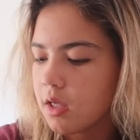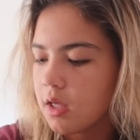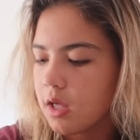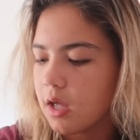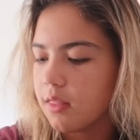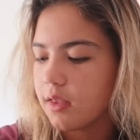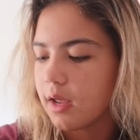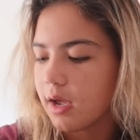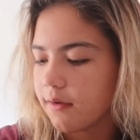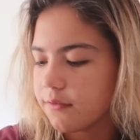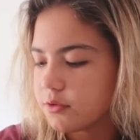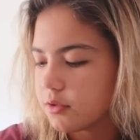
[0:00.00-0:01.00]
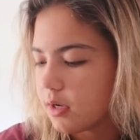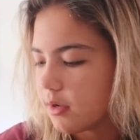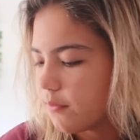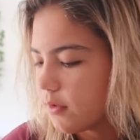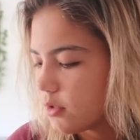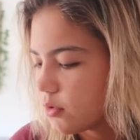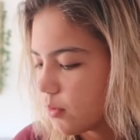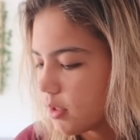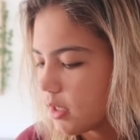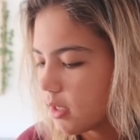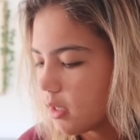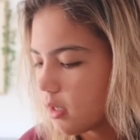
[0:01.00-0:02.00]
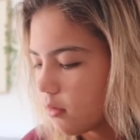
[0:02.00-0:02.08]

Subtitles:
and then after I finish working,